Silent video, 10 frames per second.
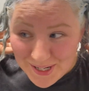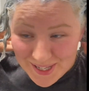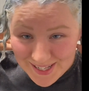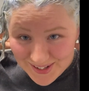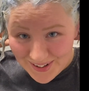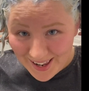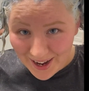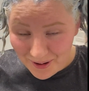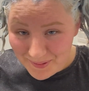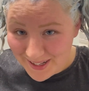this all
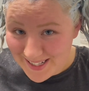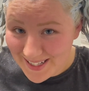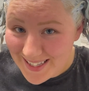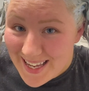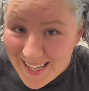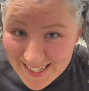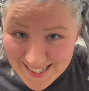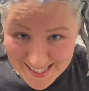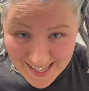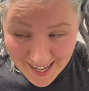out because it's
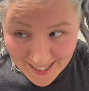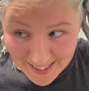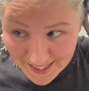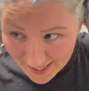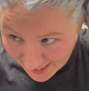insane.